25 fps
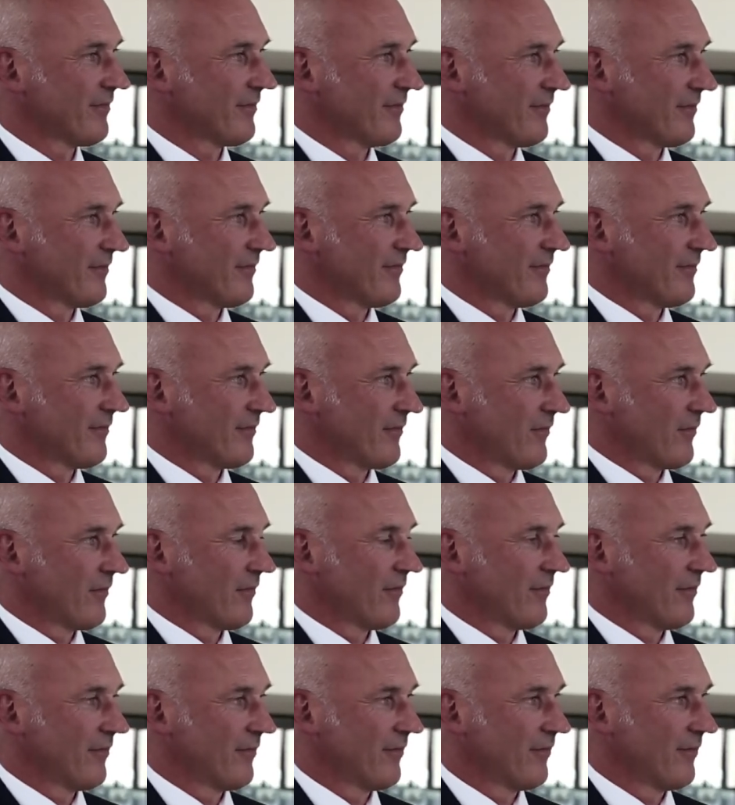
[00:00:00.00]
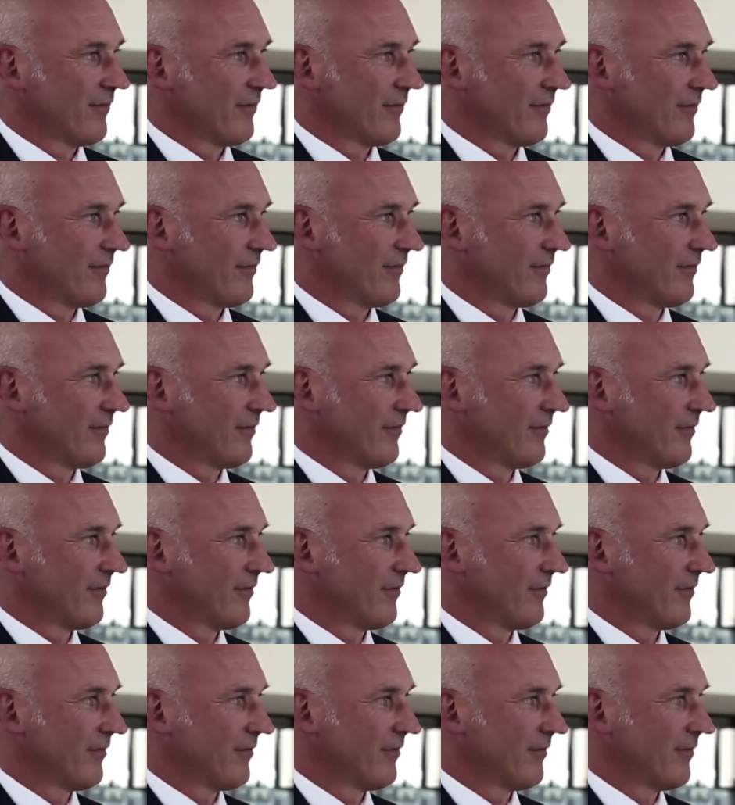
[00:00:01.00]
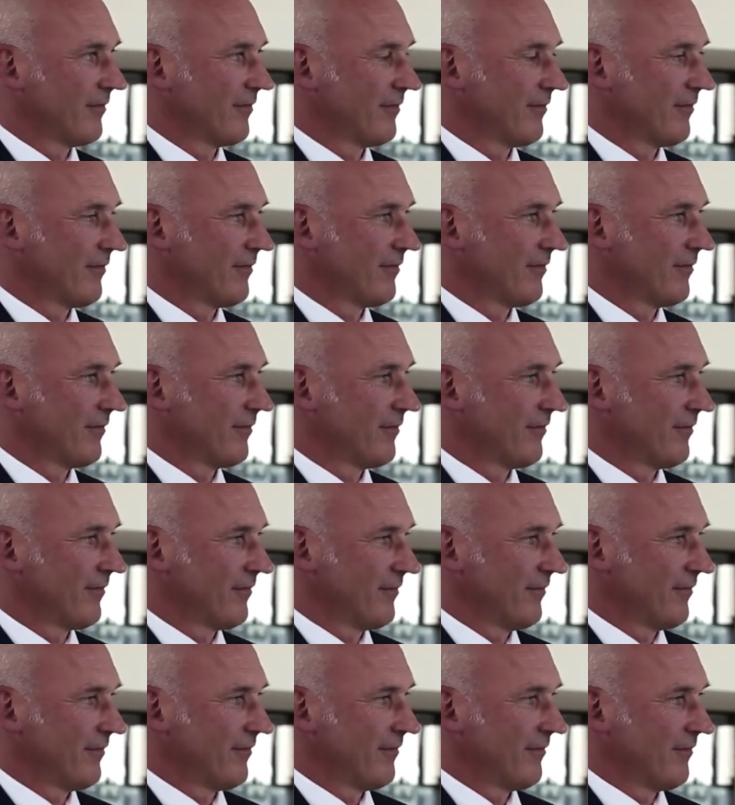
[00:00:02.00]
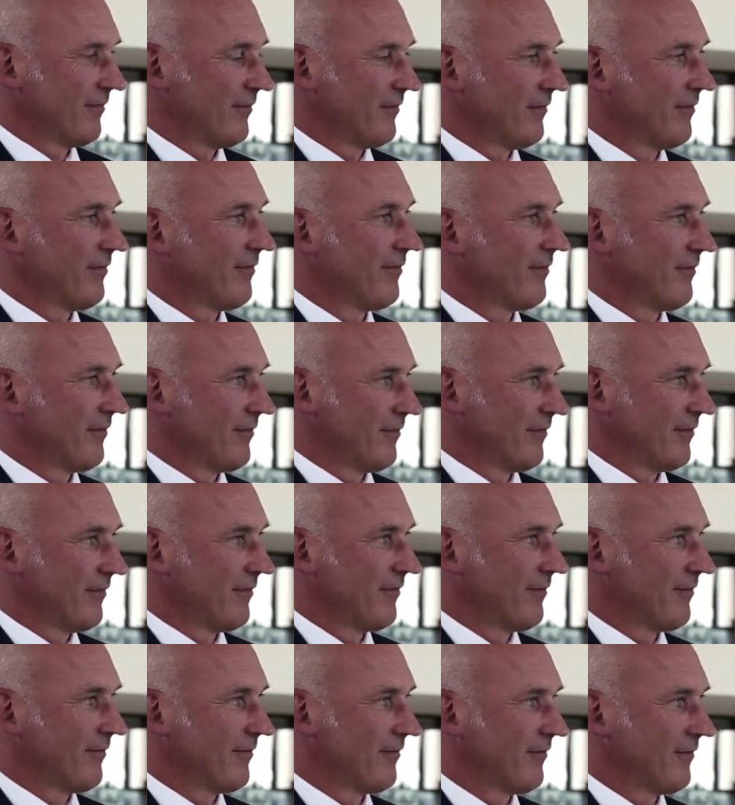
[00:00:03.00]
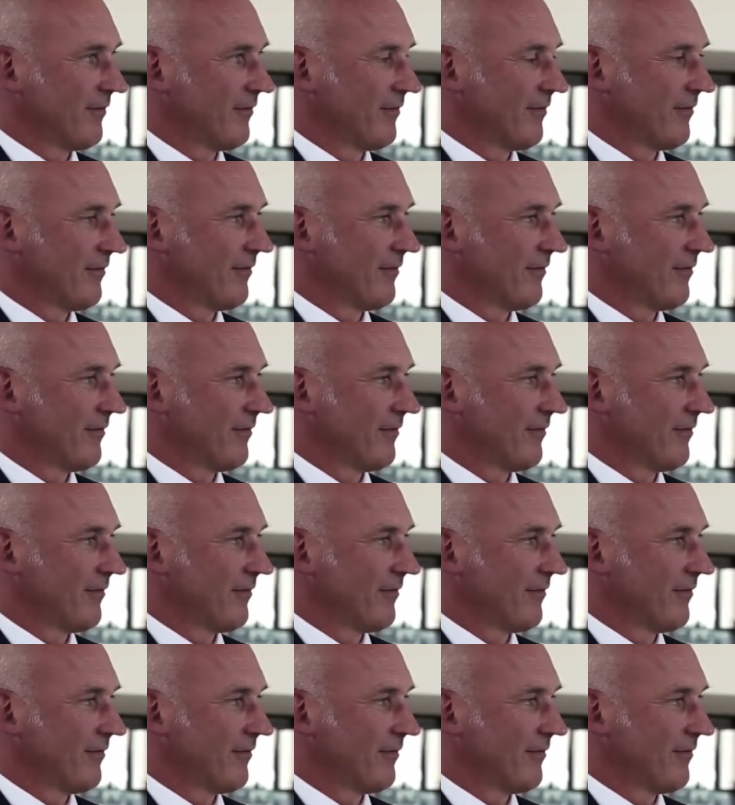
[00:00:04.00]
The person shown says nothing.